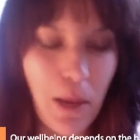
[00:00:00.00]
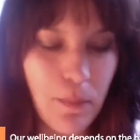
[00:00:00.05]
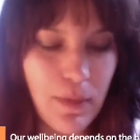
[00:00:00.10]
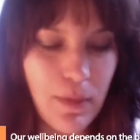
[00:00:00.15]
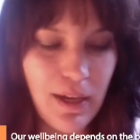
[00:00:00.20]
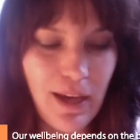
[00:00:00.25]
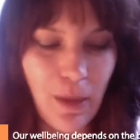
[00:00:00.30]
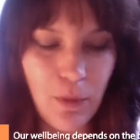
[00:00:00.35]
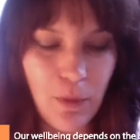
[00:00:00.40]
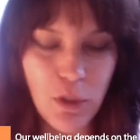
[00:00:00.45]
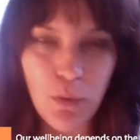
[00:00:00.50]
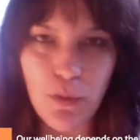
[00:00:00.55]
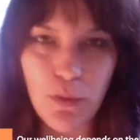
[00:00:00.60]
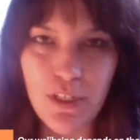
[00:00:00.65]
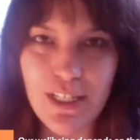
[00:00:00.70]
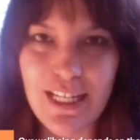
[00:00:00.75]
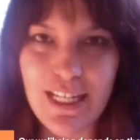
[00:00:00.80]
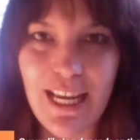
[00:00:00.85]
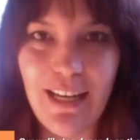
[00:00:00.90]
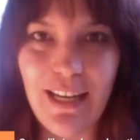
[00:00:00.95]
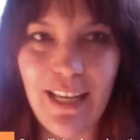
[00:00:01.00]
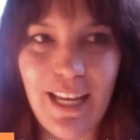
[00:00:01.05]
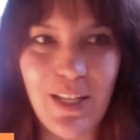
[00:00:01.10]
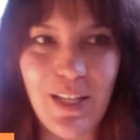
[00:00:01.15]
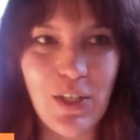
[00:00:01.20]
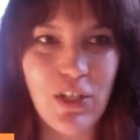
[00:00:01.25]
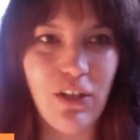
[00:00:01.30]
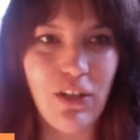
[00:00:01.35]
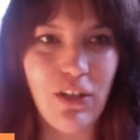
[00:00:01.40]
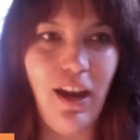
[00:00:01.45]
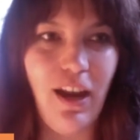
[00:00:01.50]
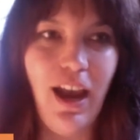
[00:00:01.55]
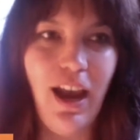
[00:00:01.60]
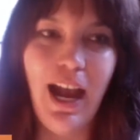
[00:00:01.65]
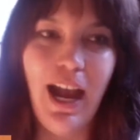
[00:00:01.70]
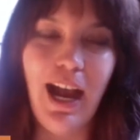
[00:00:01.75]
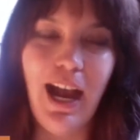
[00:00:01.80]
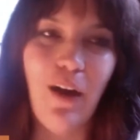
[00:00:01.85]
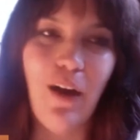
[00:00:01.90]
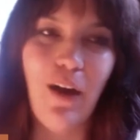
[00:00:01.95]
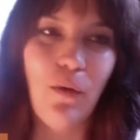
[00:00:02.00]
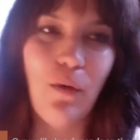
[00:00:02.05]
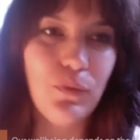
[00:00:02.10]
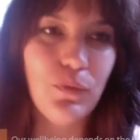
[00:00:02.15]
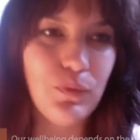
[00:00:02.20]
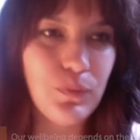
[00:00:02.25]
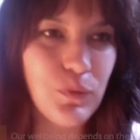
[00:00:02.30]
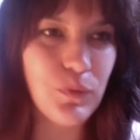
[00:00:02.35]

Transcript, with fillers: ma- how much prostate cancer how